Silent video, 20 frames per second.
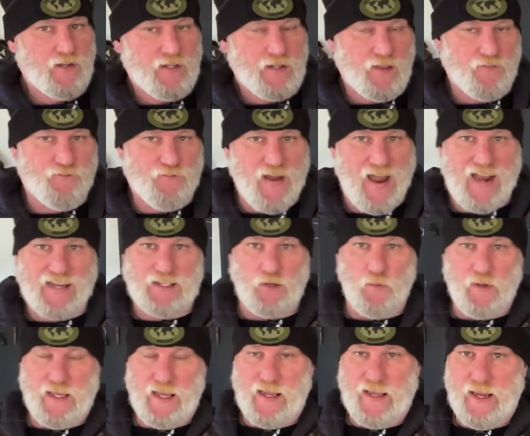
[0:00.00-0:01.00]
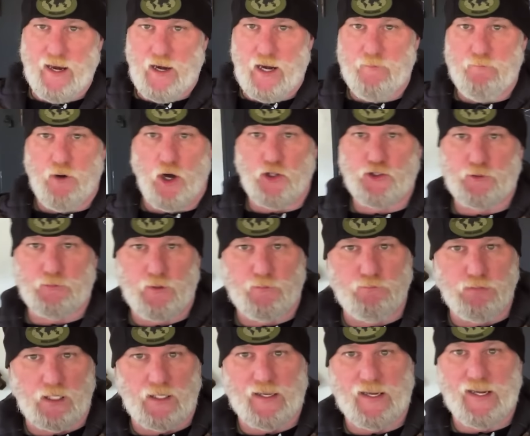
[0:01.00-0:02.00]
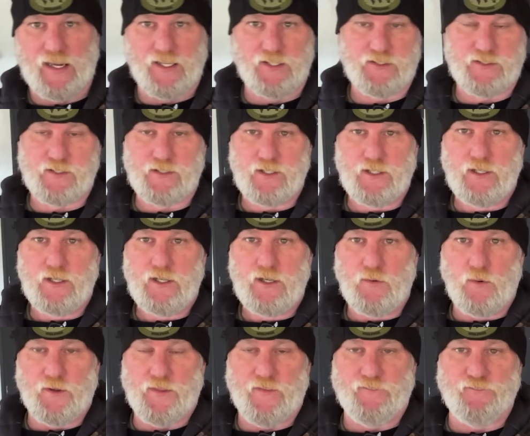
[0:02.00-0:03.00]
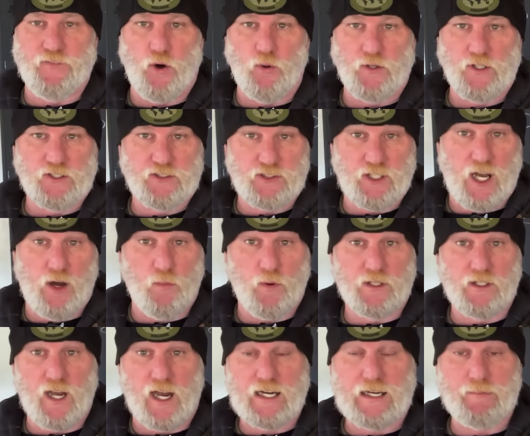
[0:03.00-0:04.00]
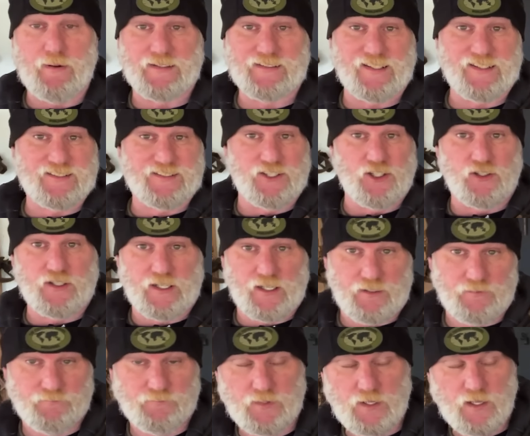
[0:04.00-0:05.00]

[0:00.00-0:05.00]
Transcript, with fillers: the fact that we could carry multiple blades with the folding saw, and we talked about the Silky.